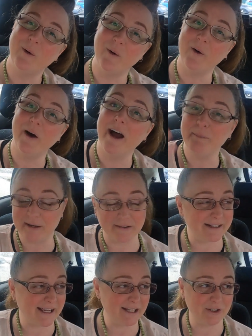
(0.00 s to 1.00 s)
or
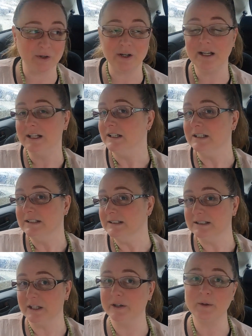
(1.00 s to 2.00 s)
appearing at your
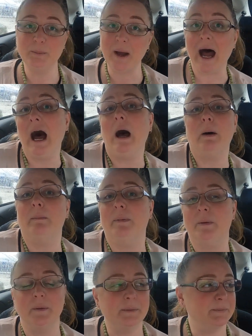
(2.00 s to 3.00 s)
local pub
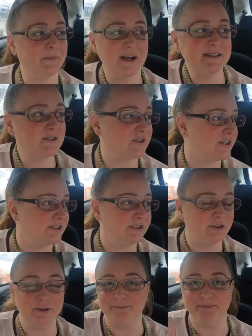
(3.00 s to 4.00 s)
or restaurant or